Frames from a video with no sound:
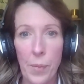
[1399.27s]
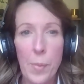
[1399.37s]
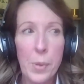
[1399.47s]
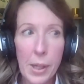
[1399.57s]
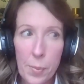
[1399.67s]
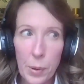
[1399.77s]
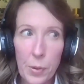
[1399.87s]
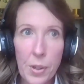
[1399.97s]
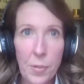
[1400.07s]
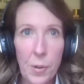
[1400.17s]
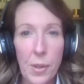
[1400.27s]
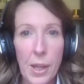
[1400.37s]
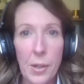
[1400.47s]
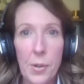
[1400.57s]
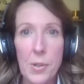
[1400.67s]
People get employed for who
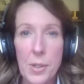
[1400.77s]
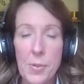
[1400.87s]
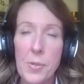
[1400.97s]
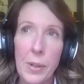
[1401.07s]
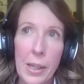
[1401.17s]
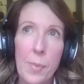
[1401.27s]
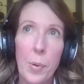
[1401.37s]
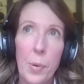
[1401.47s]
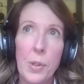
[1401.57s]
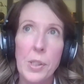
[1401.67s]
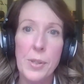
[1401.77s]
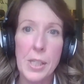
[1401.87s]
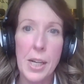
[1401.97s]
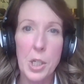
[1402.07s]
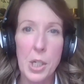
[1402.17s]
they know. So it's really important to
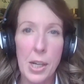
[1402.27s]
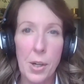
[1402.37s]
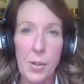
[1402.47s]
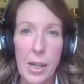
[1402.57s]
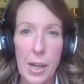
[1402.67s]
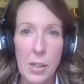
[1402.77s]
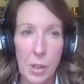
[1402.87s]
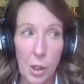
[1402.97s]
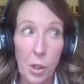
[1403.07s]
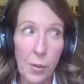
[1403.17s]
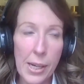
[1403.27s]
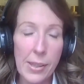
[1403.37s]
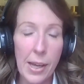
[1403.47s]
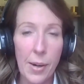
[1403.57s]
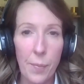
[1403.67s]
intentionally curate
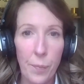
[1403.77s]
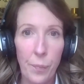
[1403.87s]
that.